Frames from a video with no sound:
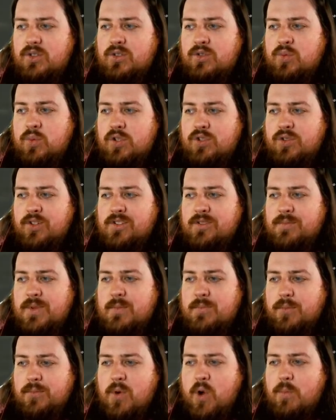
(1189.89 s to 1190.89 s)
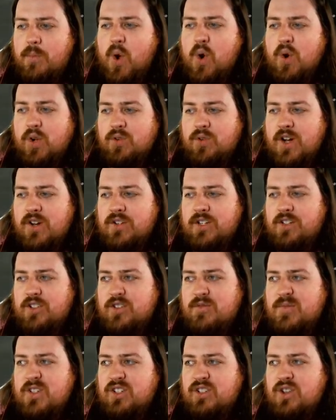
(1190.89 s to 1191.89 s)
There's one reason people go poking around here
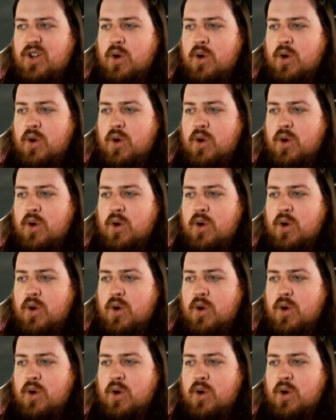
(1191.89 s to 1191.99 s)
in the middle of